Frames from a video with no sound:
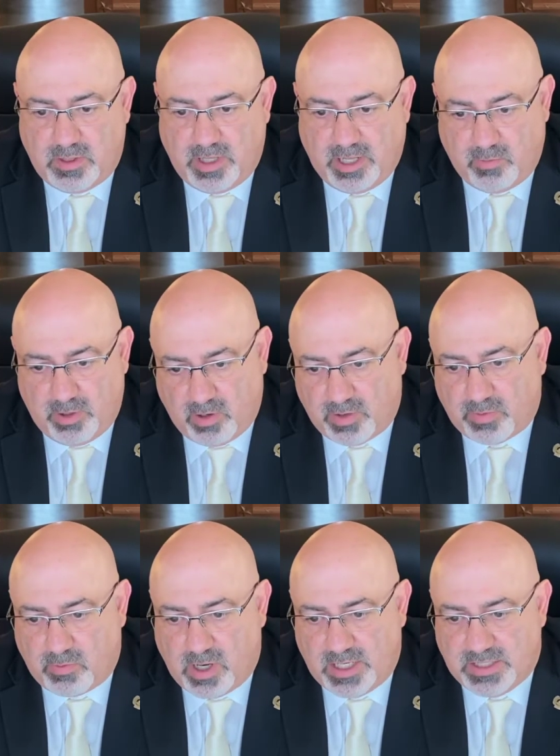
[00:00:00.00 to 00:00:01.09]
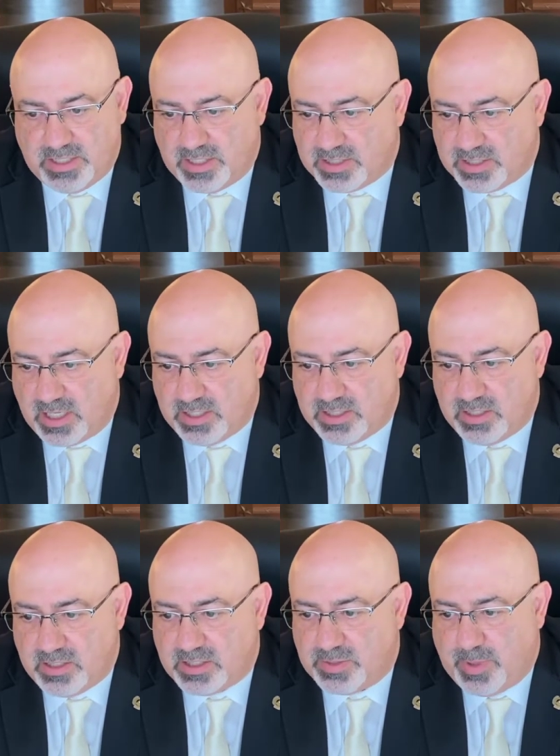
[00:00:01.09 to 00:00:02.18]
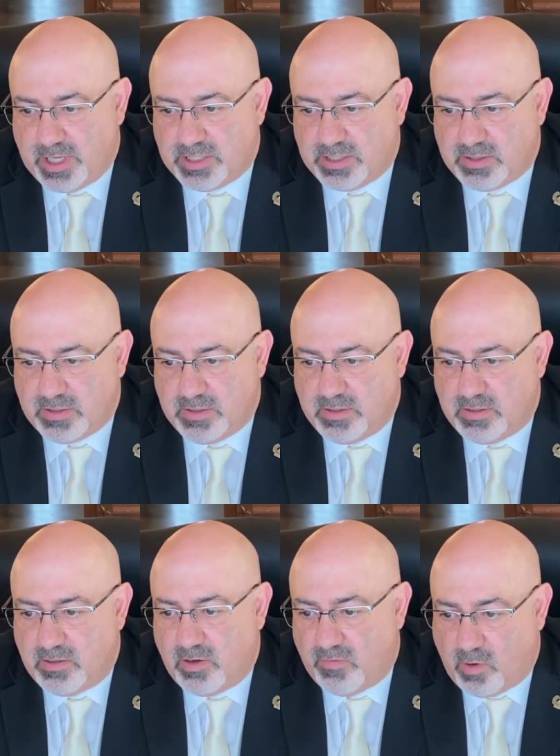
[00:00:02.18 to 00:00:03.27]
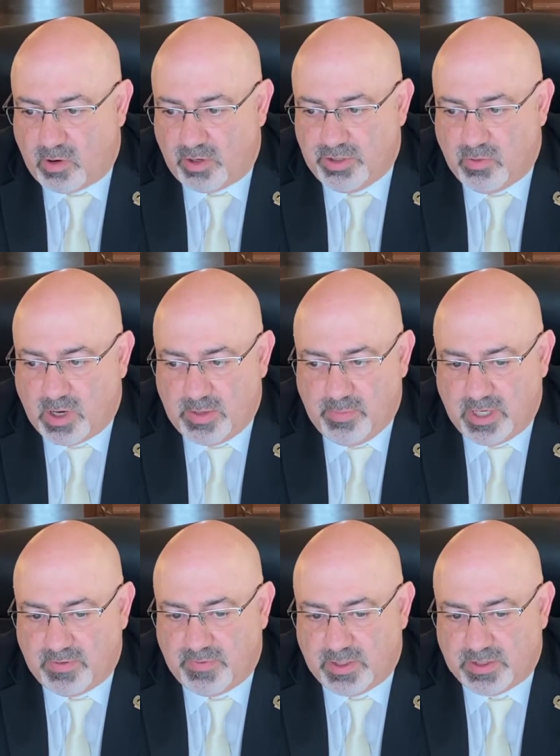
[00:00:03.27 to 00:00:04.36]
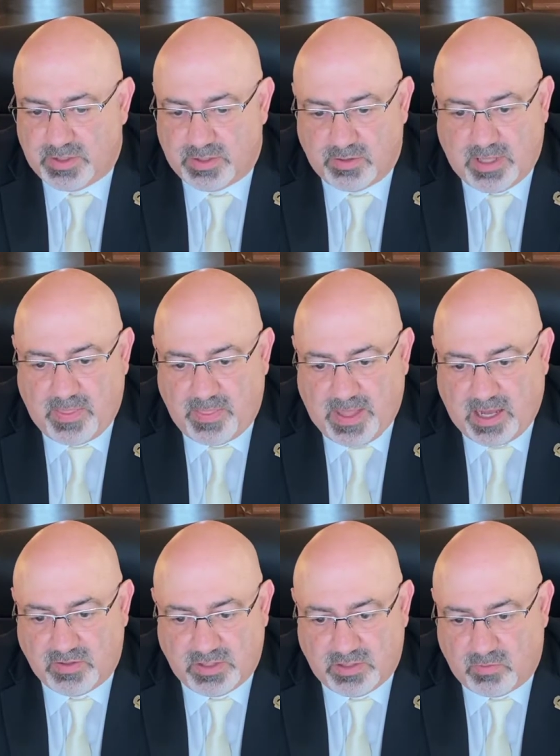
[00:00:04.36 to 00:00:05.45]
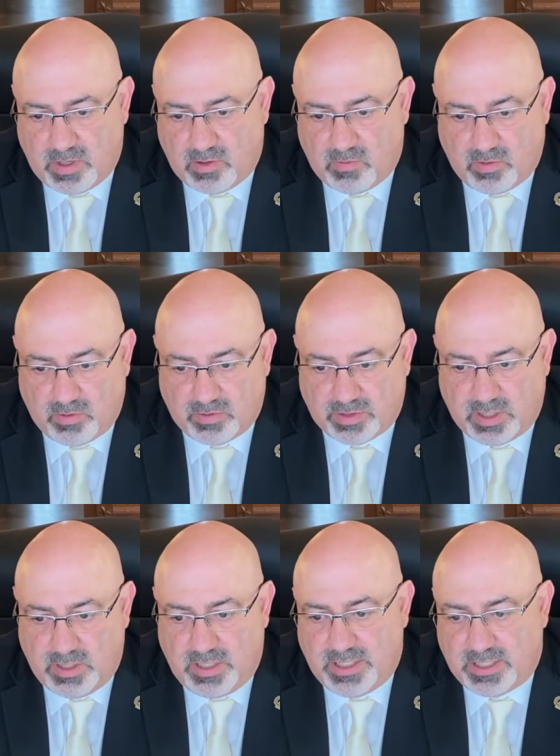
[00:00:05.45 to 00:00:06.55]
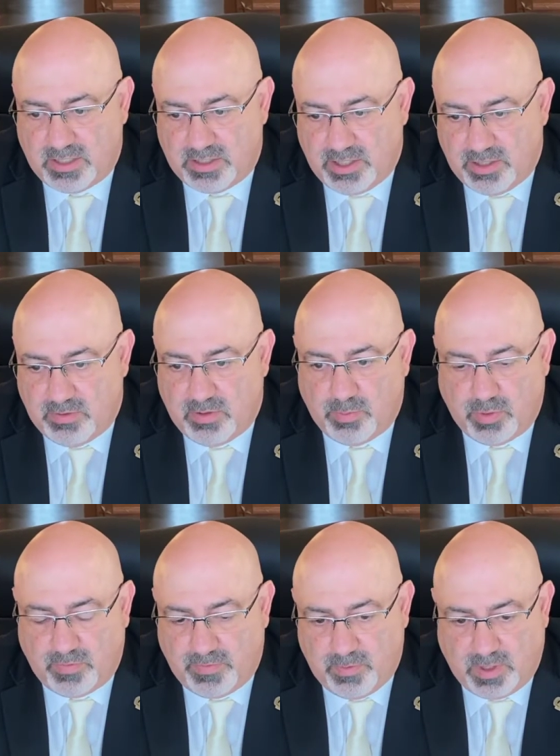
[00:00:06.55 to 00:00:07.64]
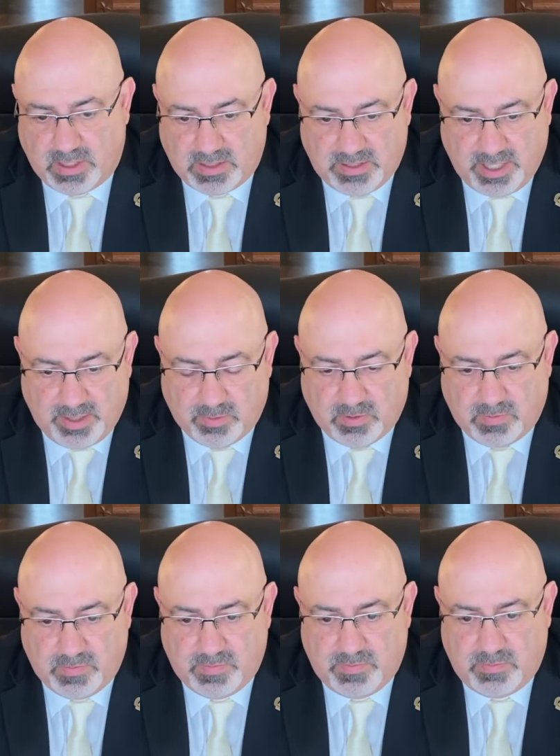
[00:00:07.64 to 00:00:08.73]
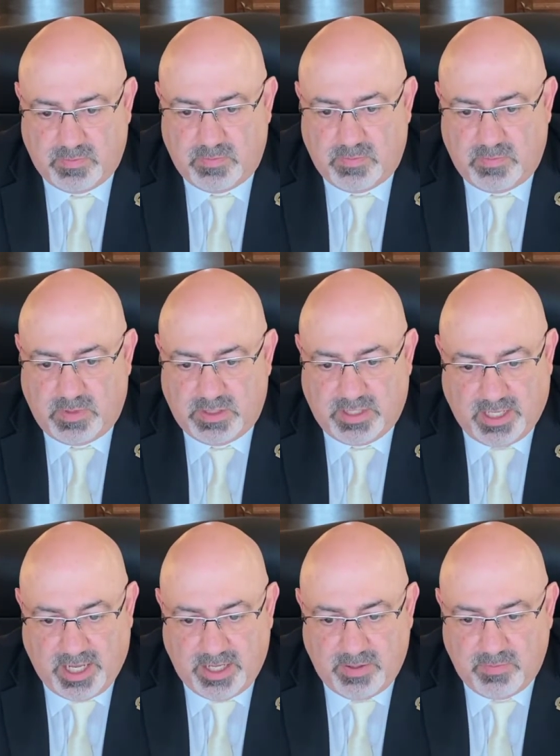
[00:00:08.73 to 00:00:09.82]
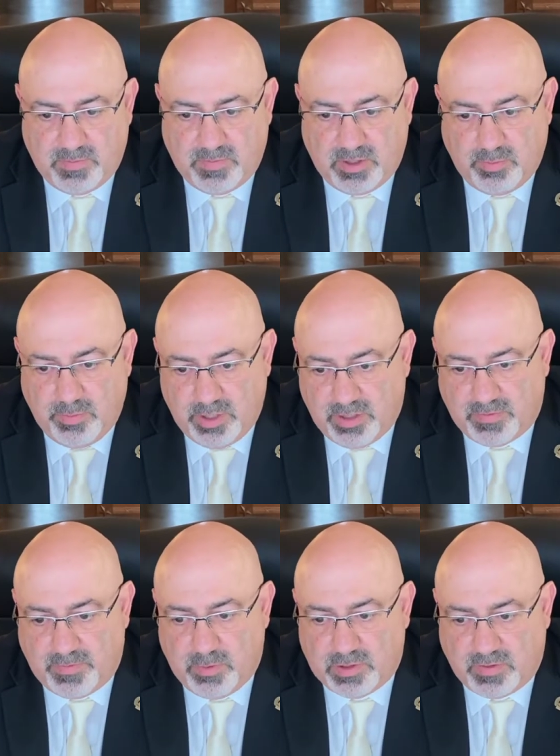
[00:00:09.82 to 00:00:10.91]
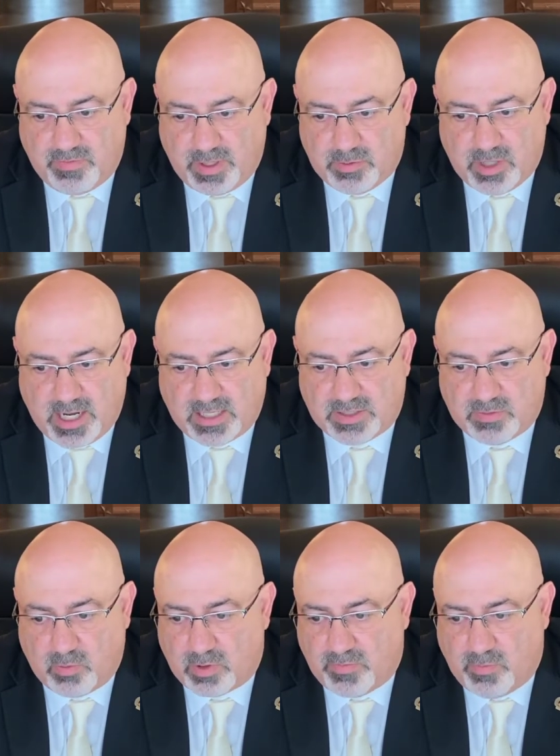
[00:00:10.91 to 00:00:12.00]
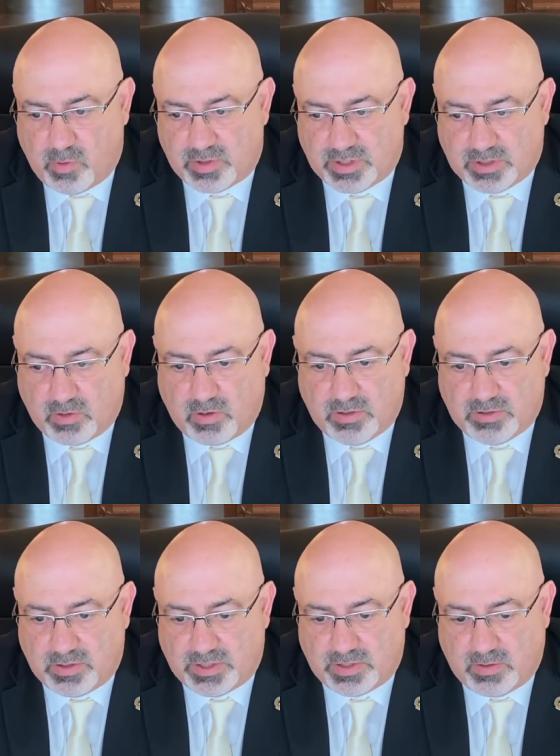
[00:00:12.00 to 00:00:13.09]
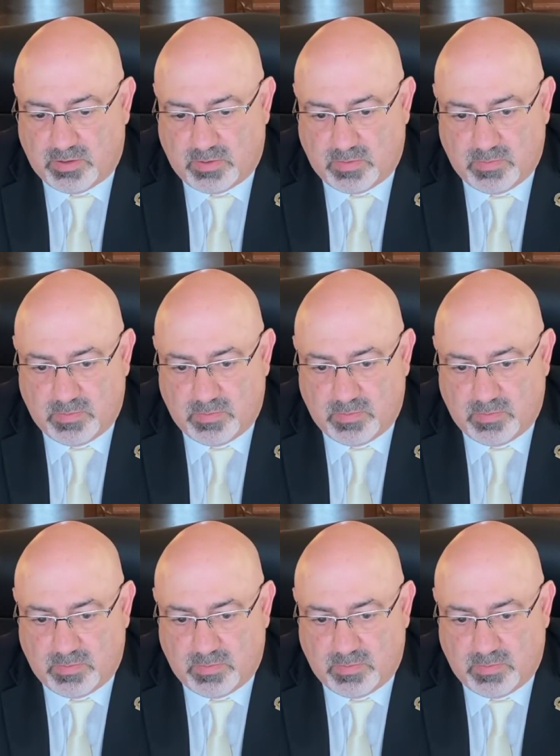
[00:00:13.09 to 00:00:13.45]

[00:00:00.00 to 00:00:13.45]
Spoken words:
and reauthorize the extension and expansion of RUI benefits so that thousands of railroaders continue to put food on the table. Today, the immediate future of Amtrak's workforce is largely uncertain.